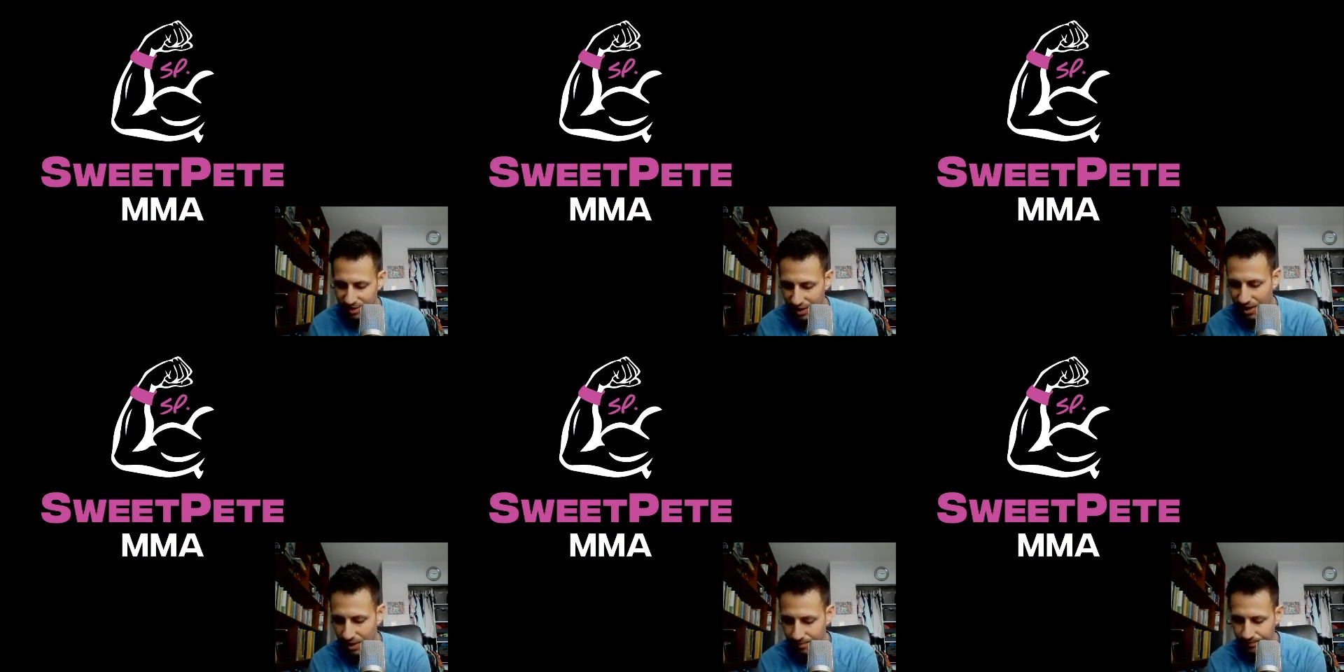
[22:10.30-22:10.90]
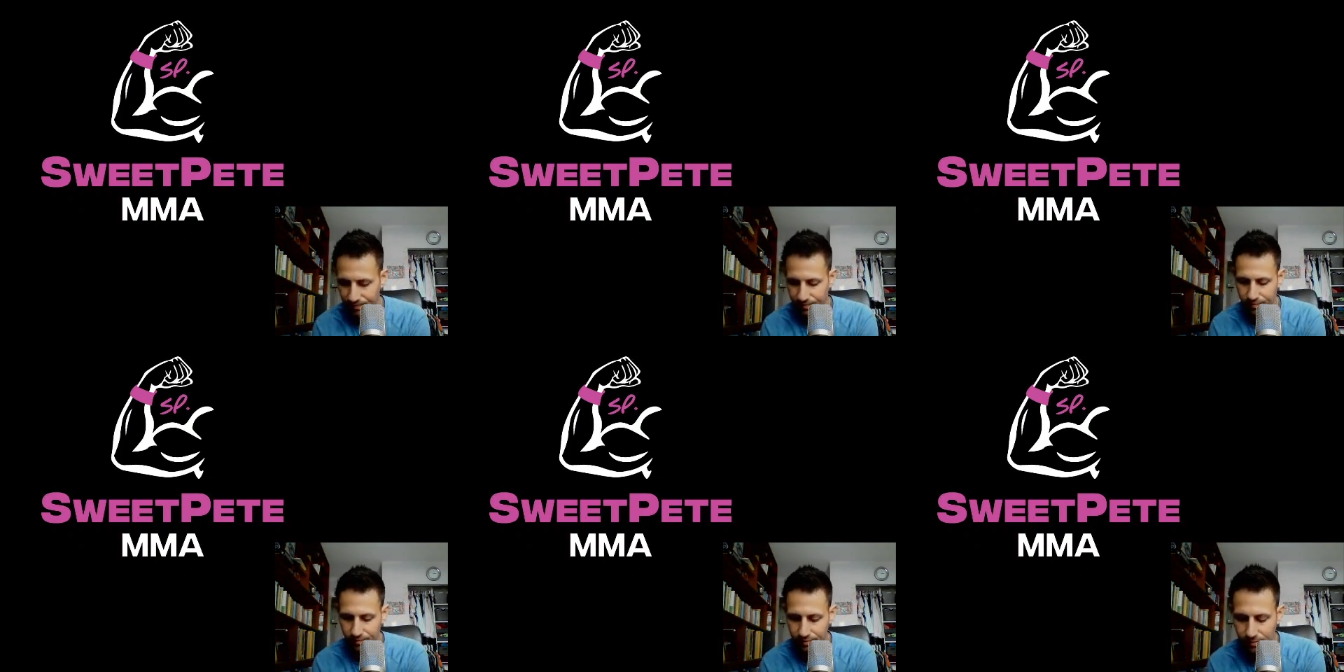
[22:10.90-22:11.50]

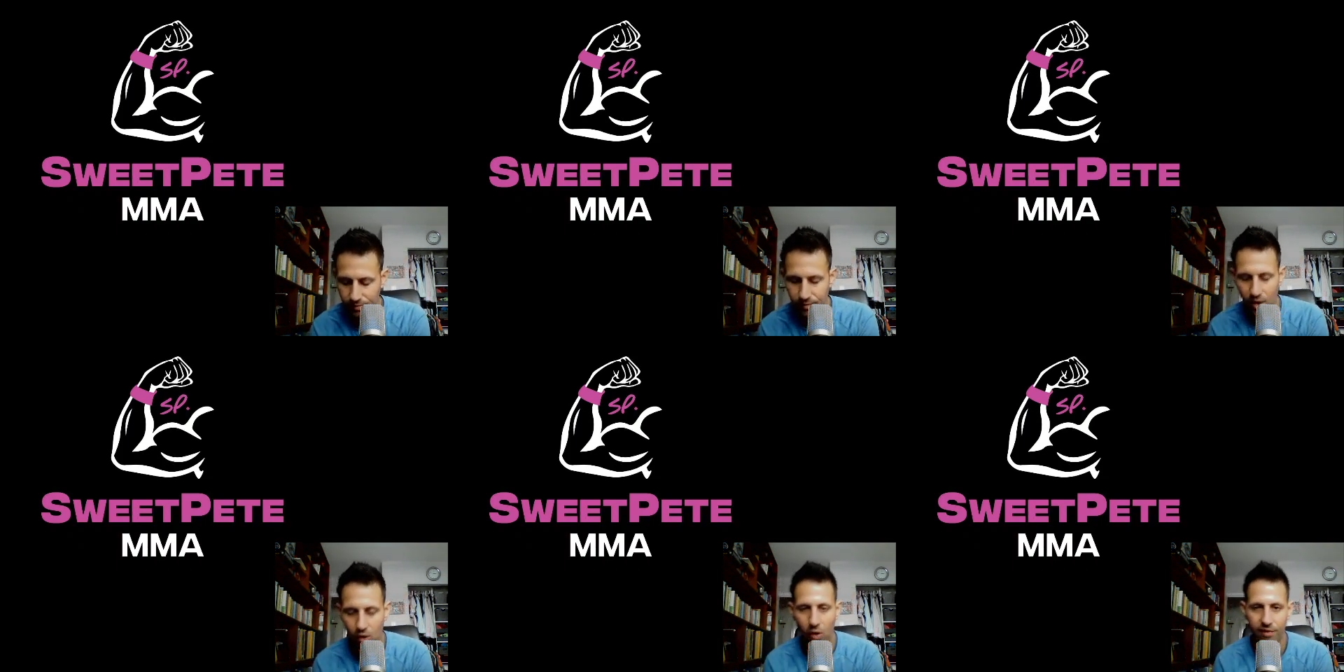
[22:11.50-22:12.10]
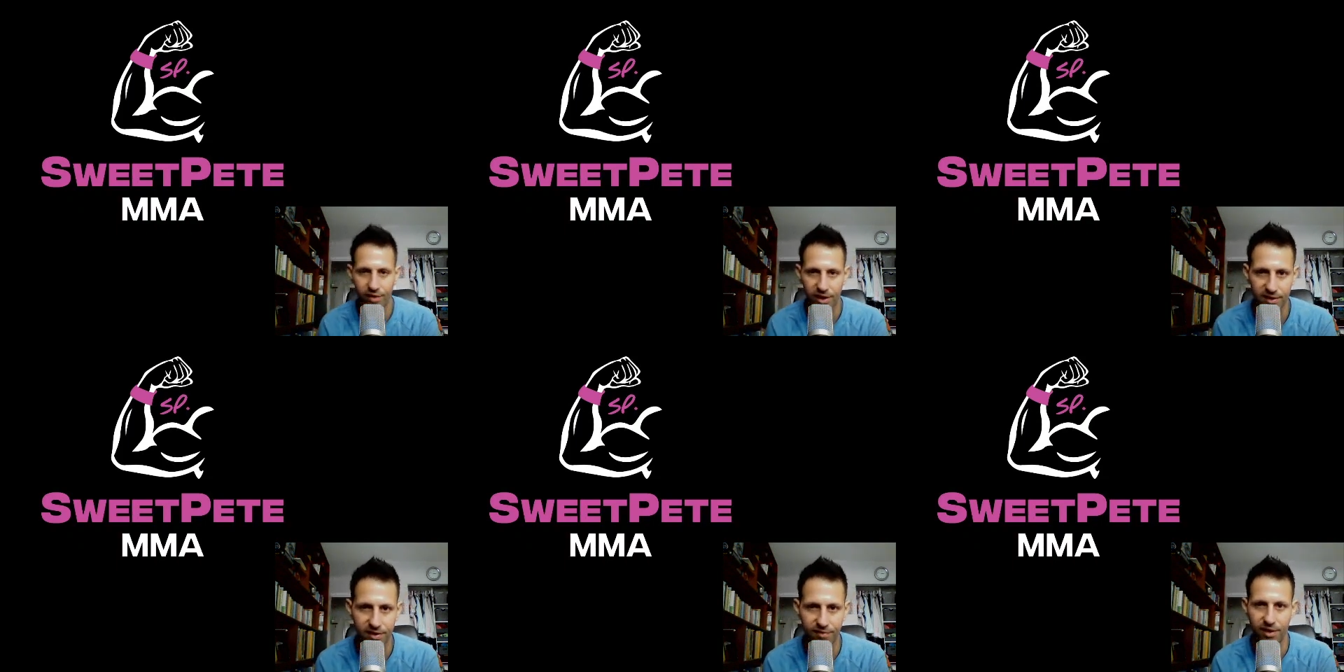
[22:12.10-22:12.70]
I
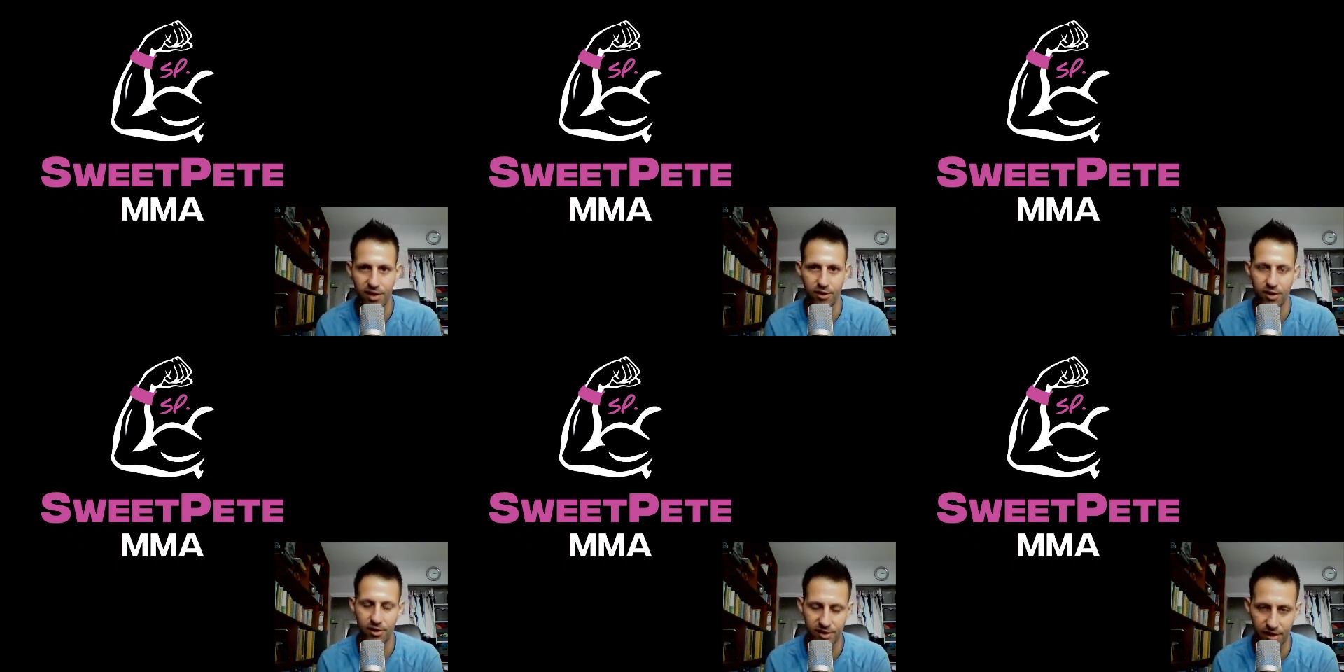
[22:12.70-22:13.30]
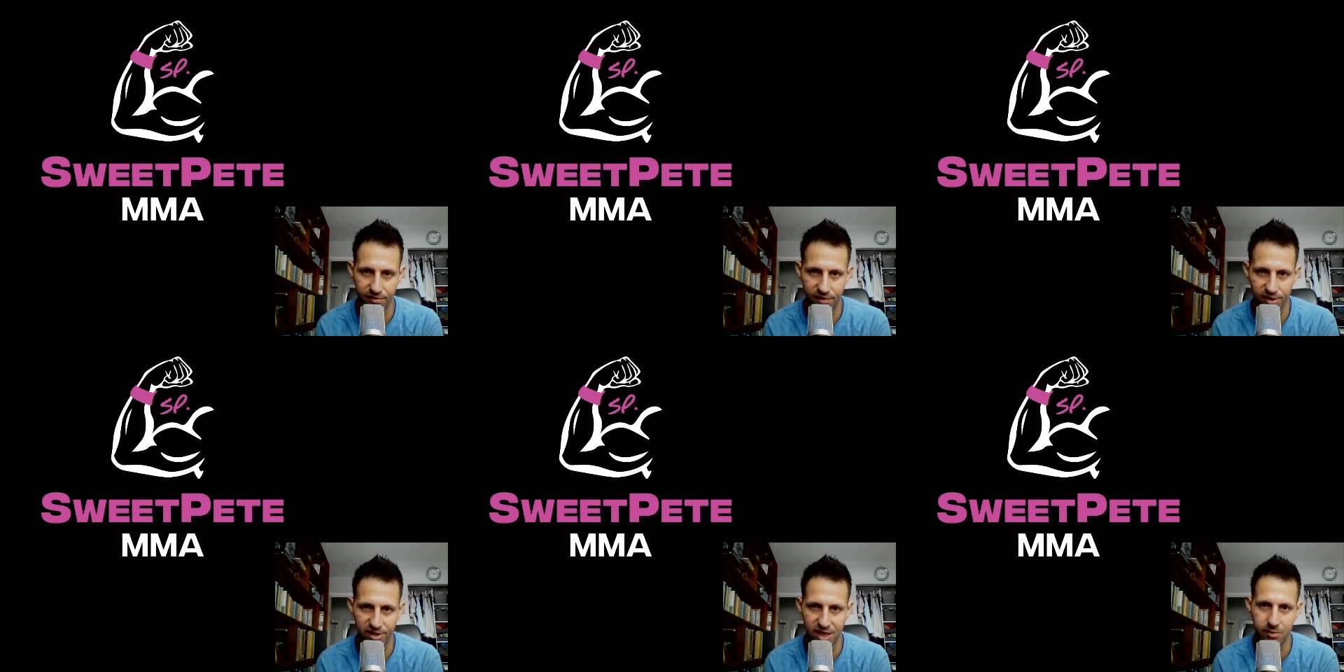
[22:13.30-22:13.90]
forget the other
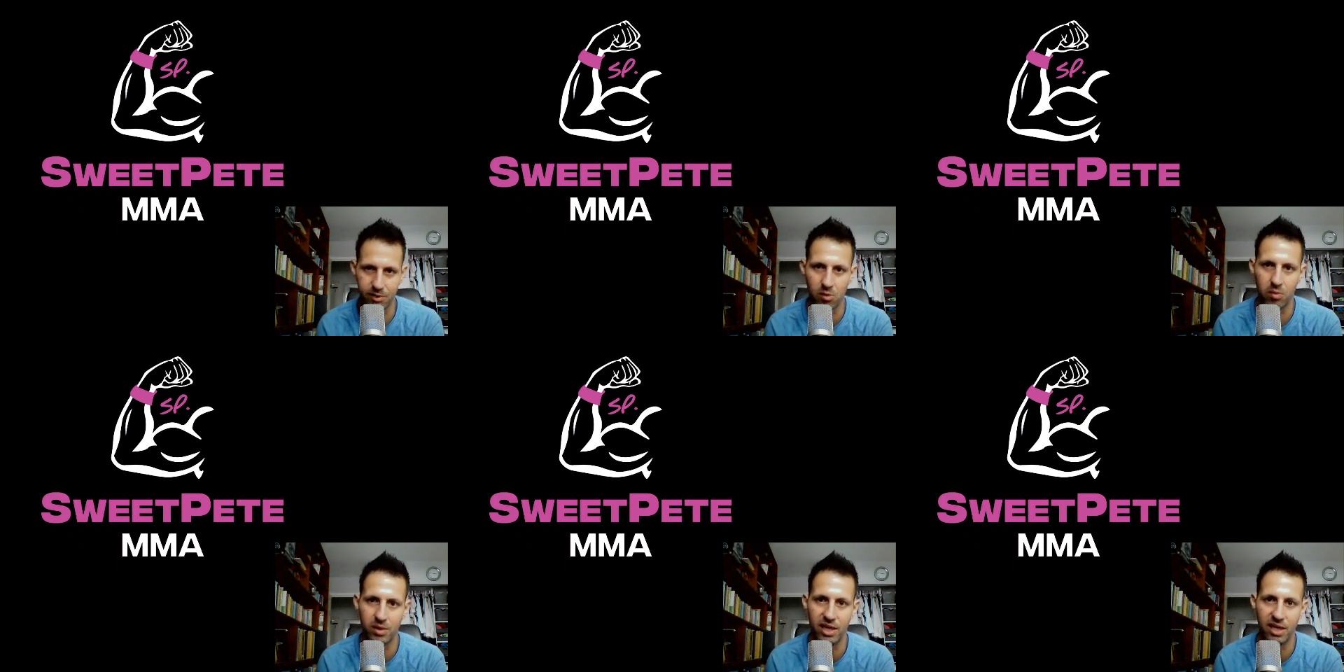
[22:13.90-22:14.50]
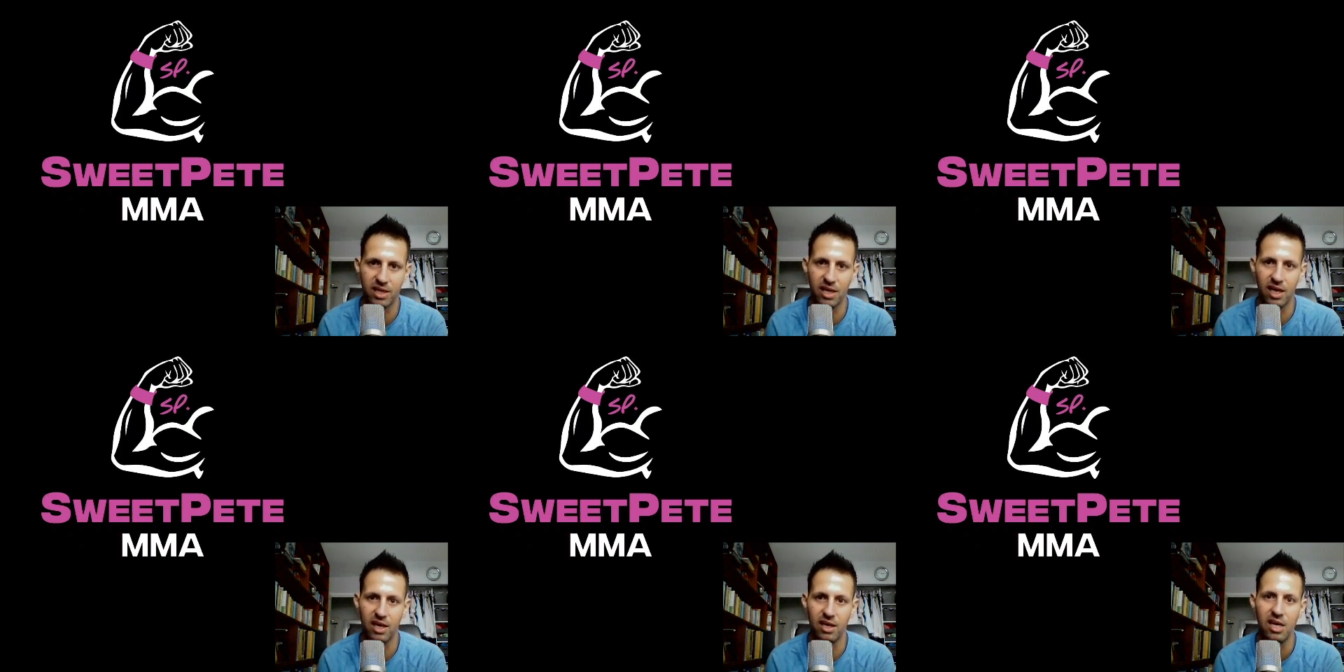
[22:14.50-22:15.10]
fighter's name at the moment in
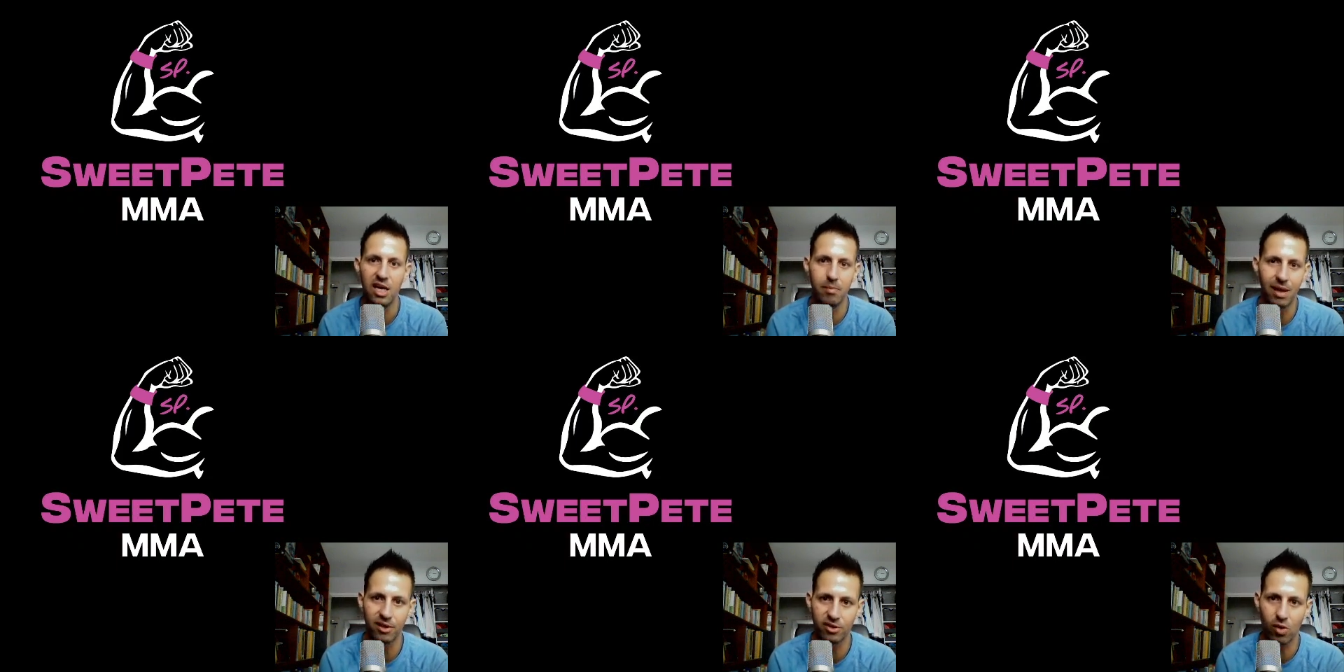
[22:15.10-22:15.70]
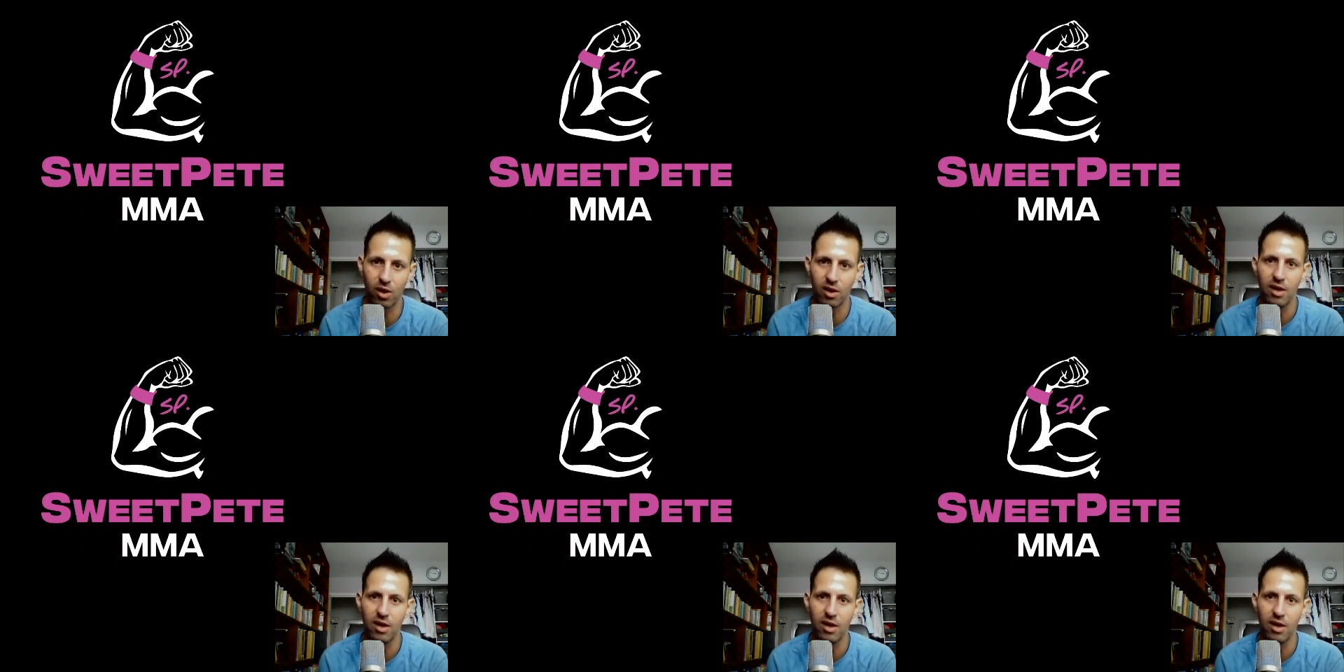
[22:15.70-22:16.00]
Bellator.